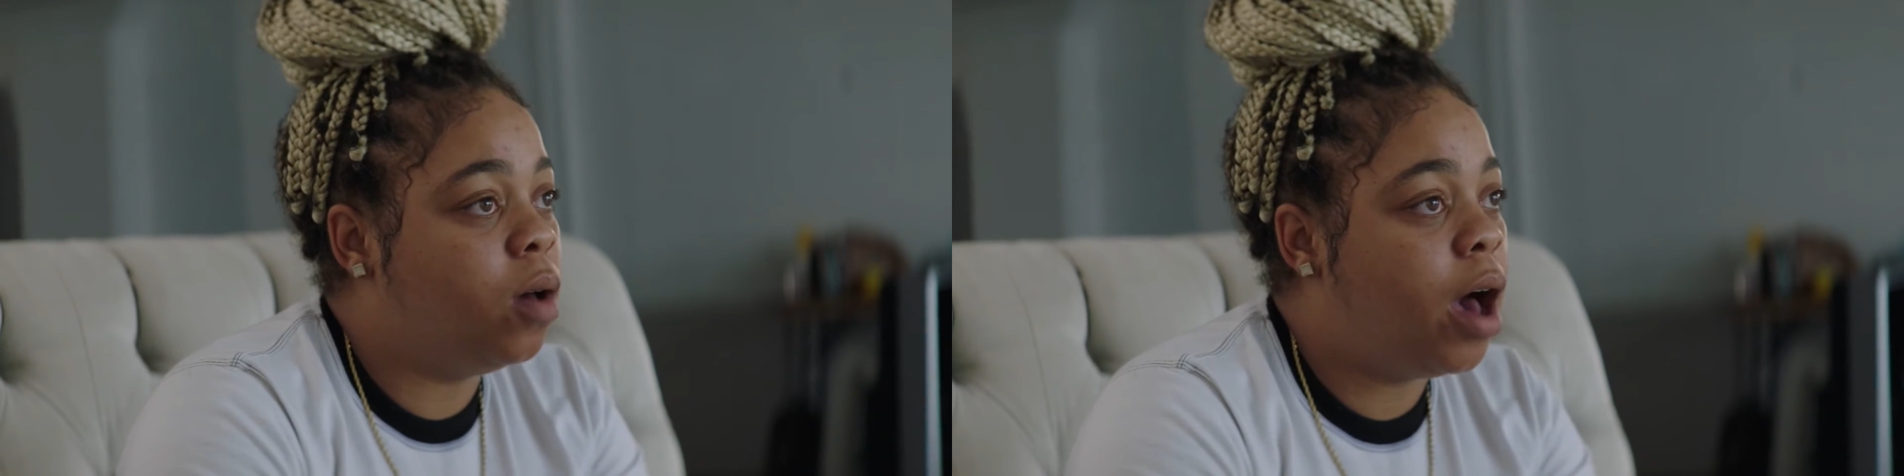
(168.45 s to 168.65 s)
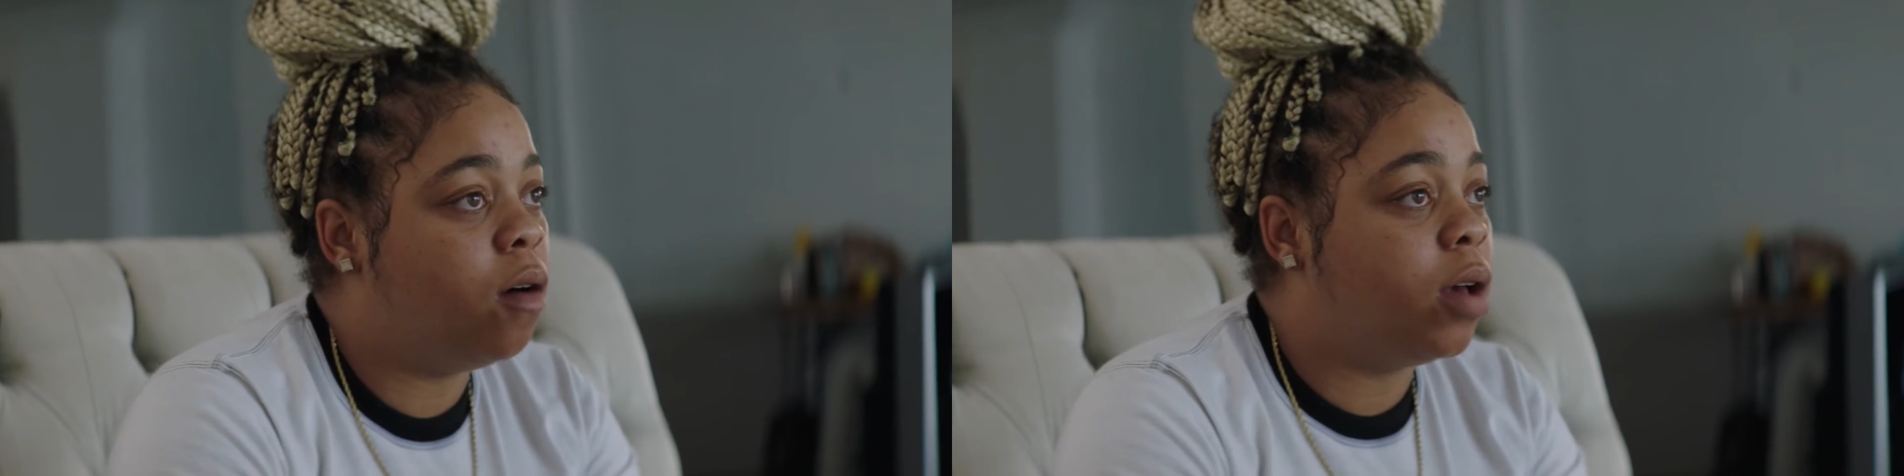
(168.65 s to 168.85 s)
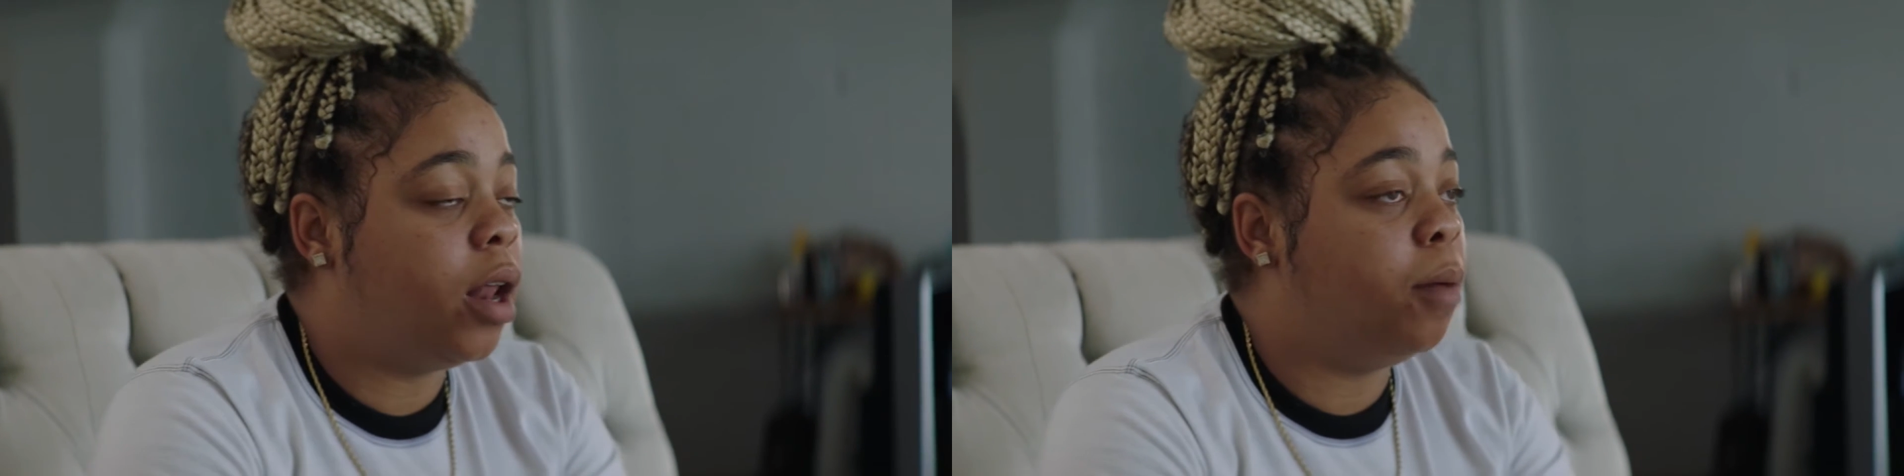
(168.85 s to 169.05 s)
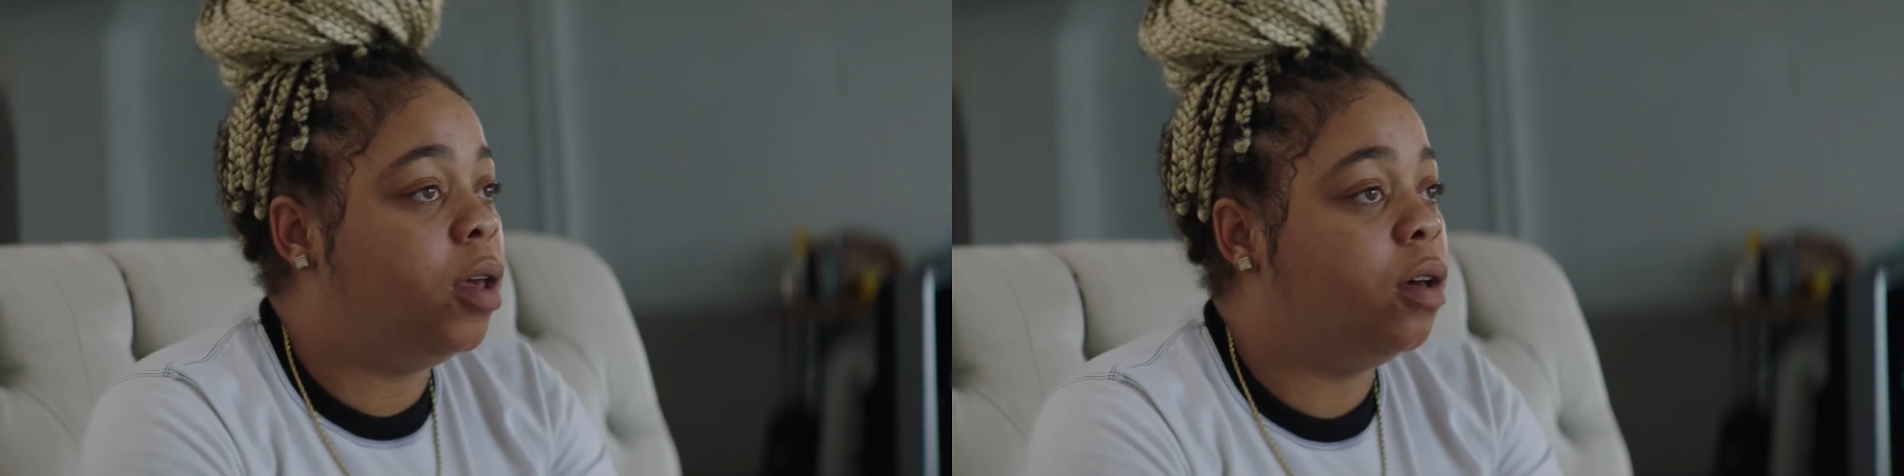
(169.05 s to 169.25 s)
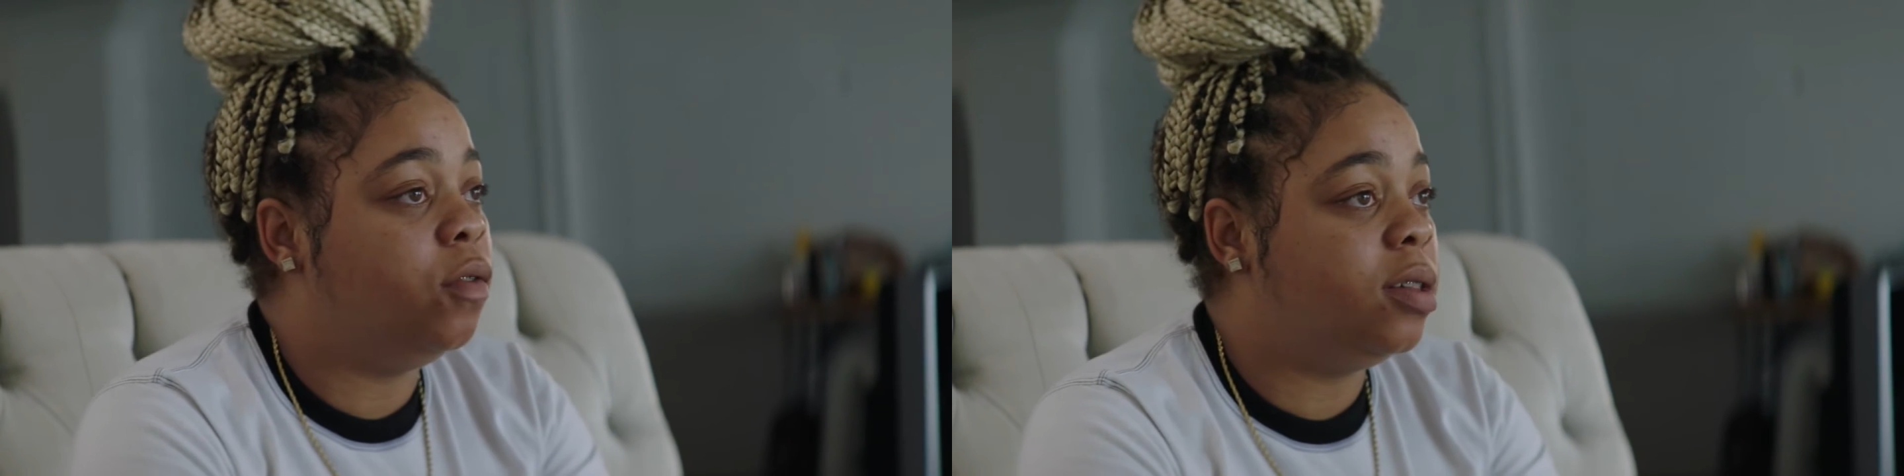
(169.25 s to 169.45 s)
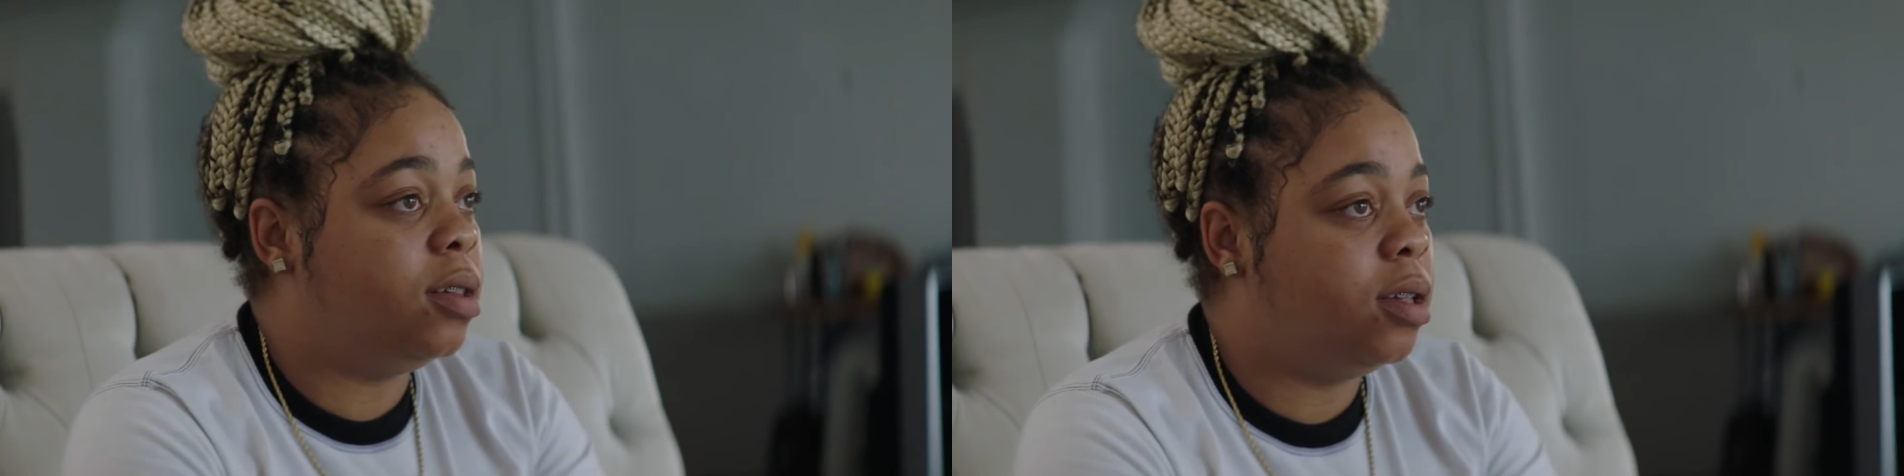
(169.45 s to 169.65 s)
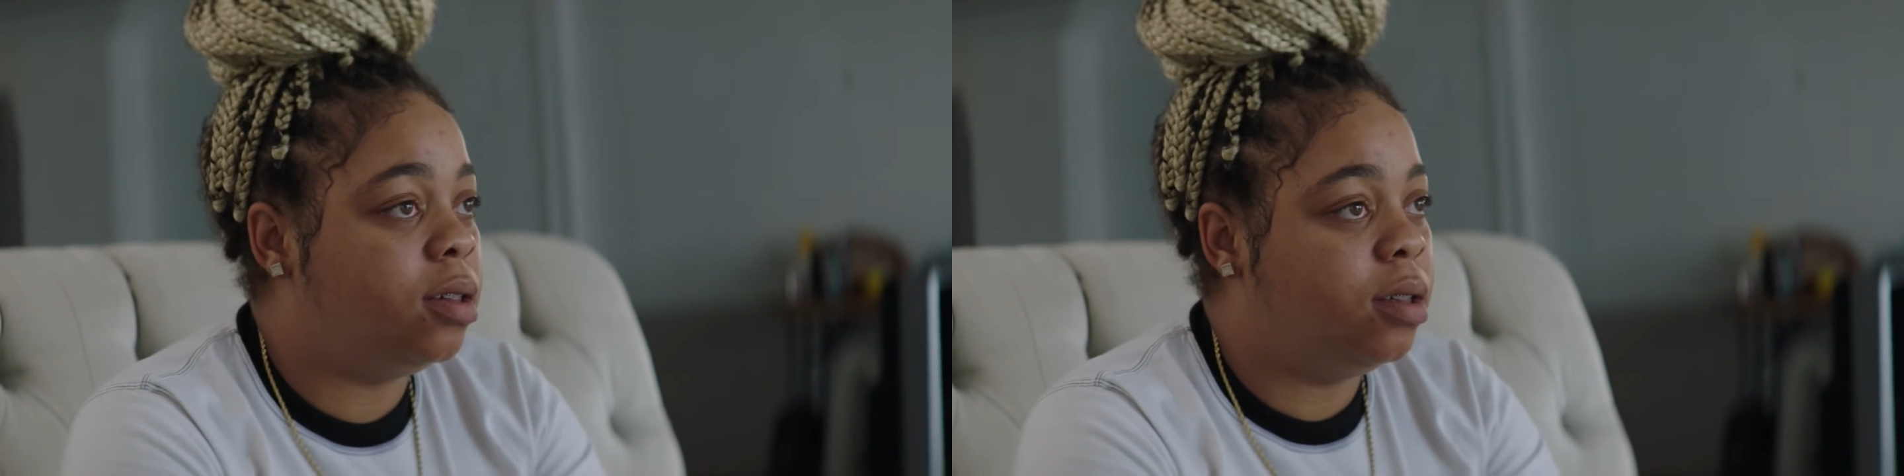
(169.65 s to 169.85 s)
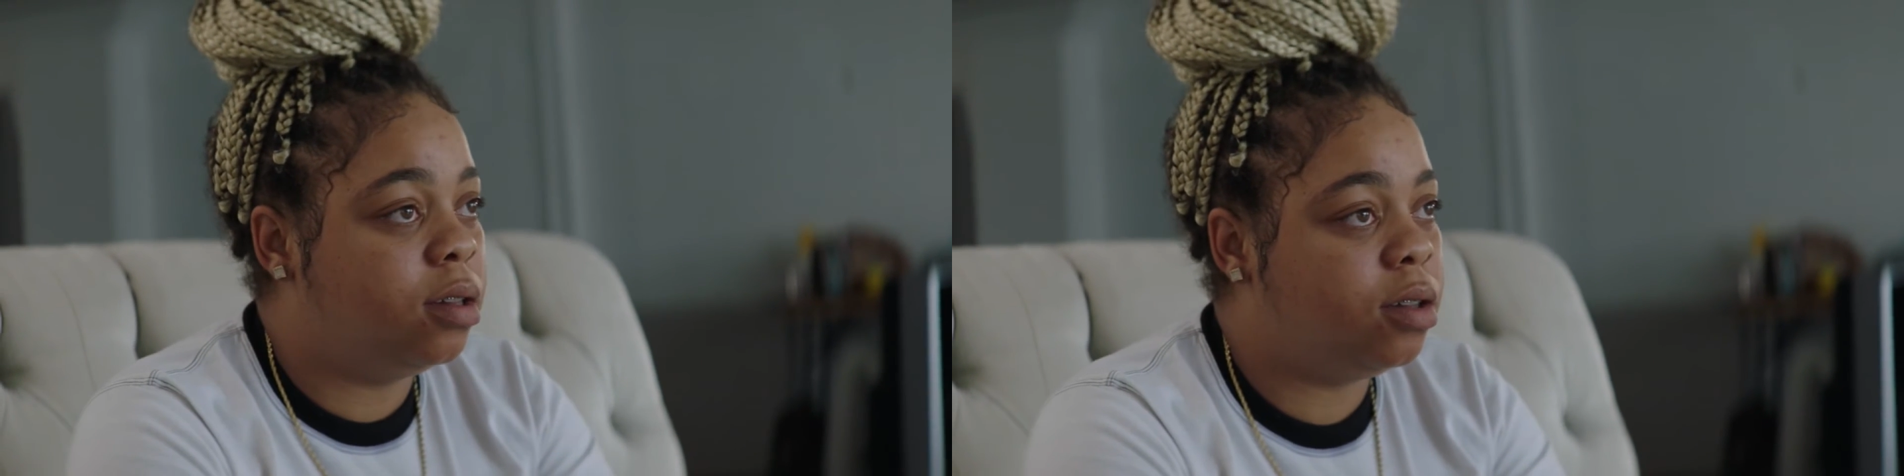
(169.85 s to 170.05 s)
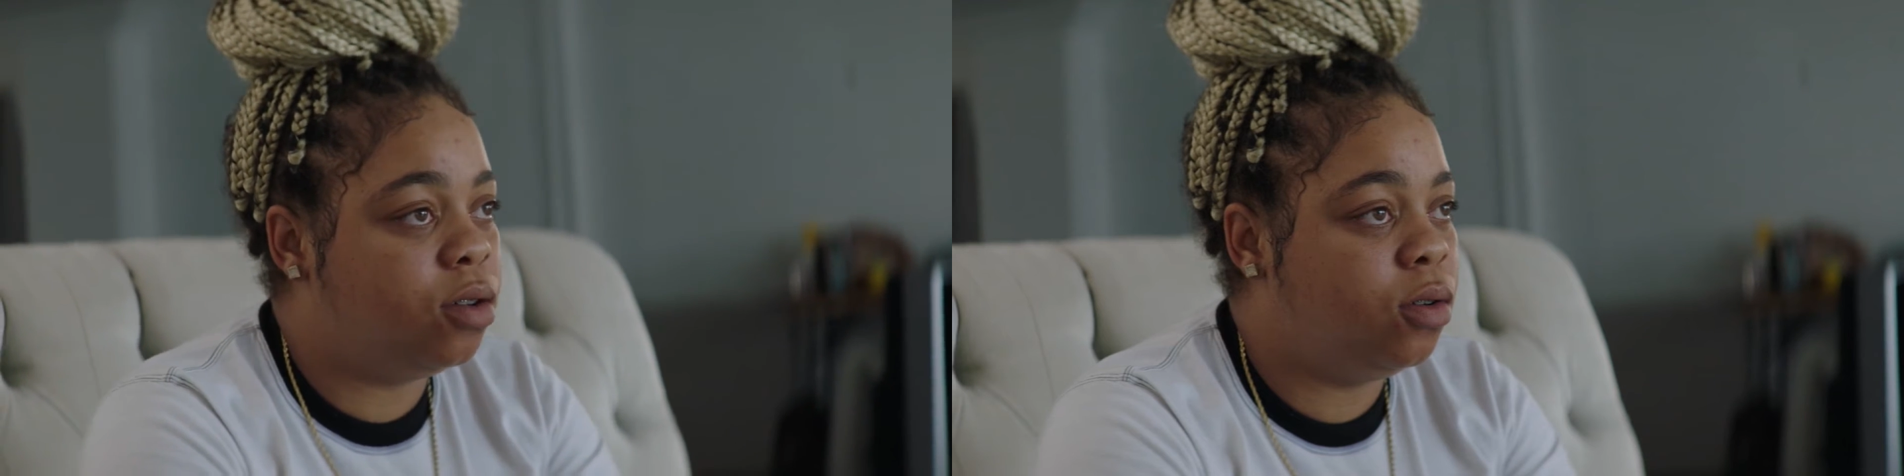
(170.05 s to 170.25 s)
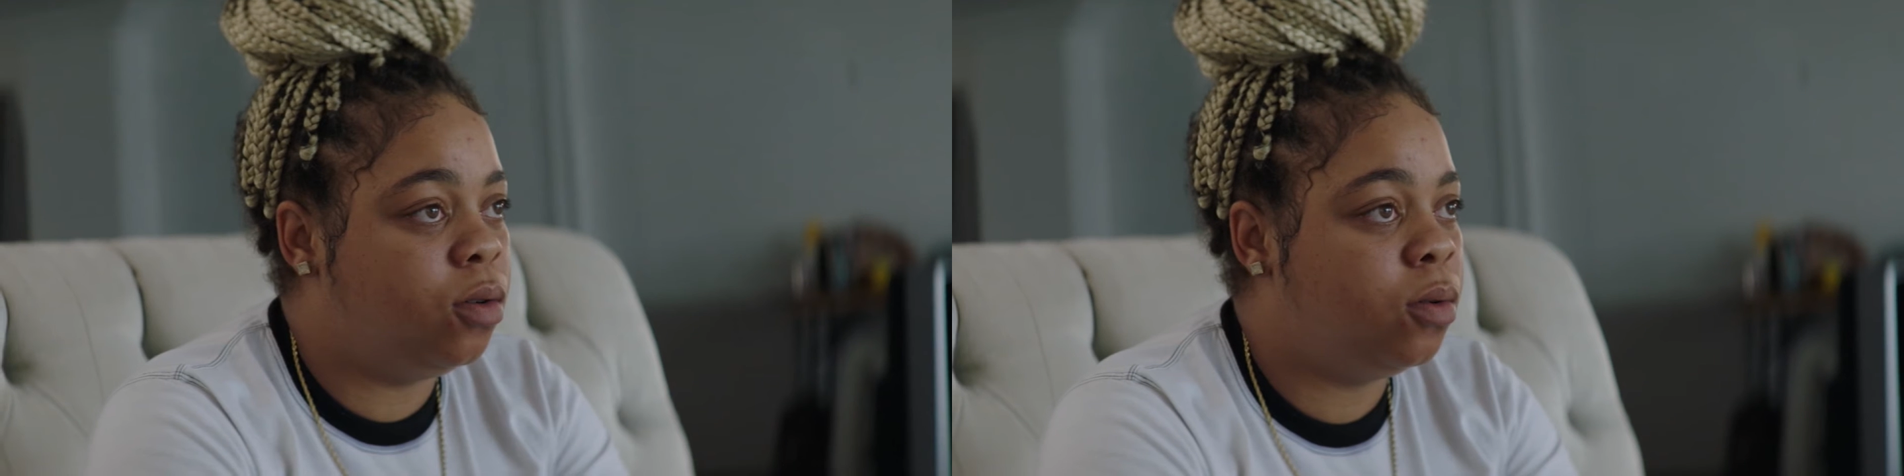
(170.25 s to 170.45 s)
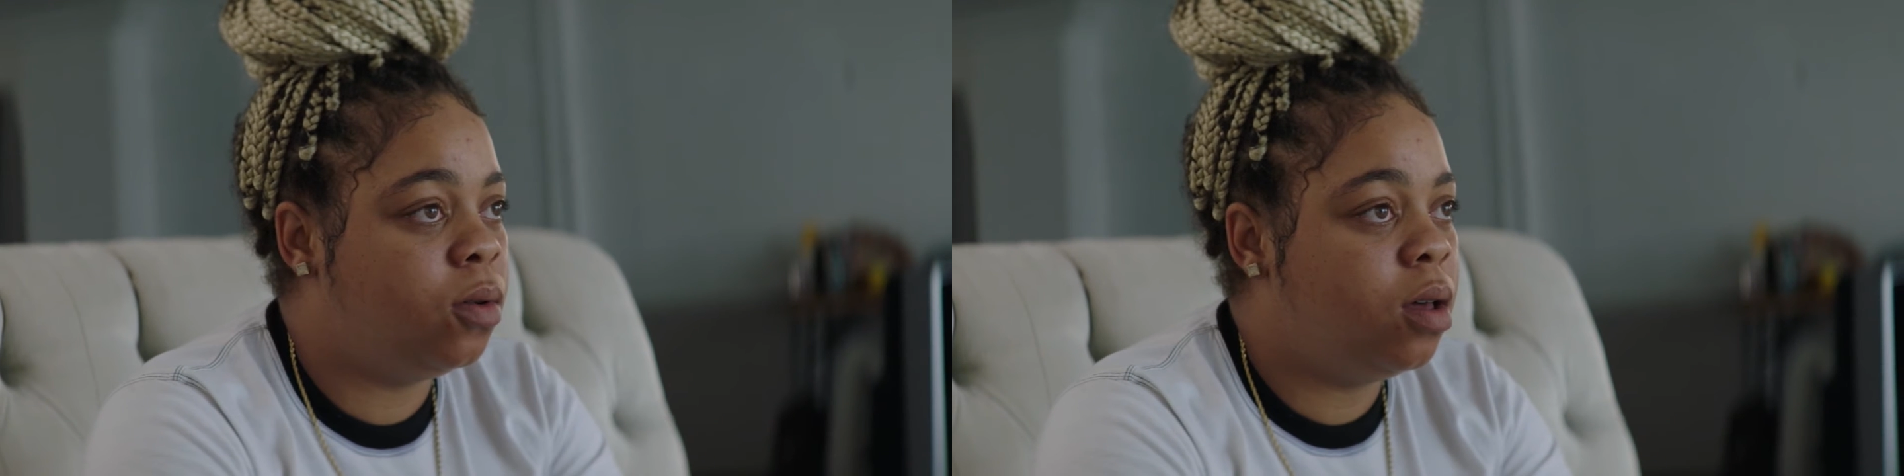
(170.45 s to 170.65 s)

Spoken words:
How can I be of assistance to you?